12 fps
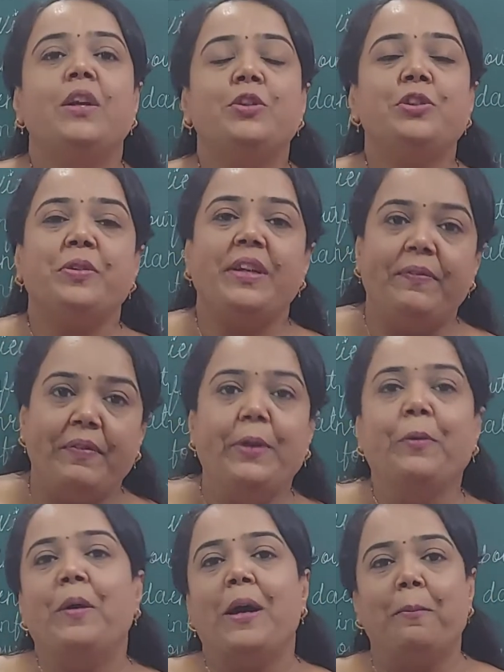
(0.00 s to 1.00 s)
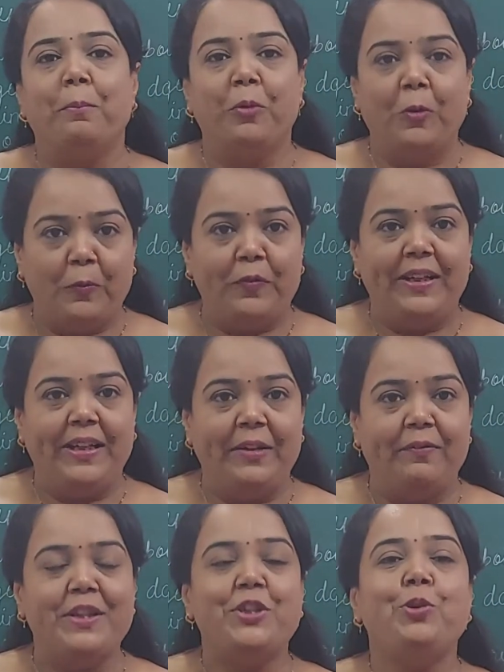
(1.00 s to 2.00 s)
to review a movie
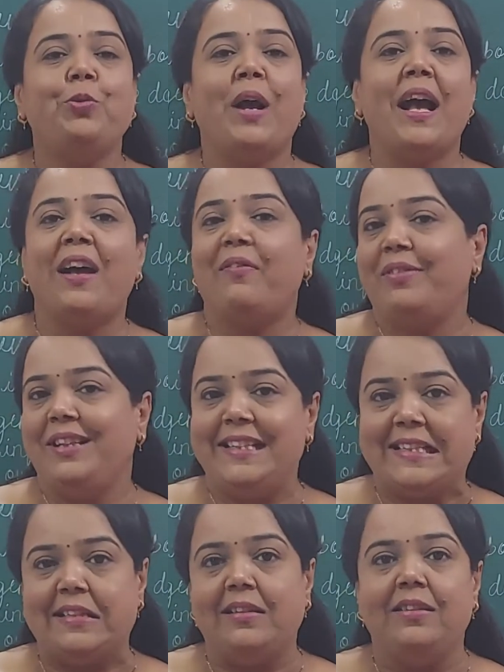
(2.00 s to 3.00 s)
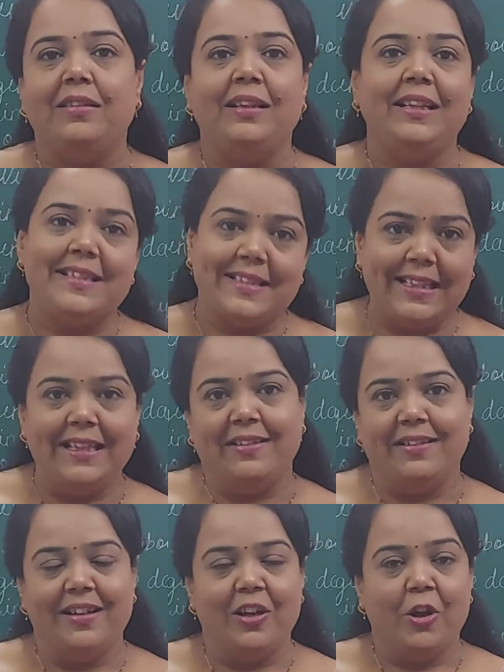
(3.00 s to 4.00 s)
which you have recently seen.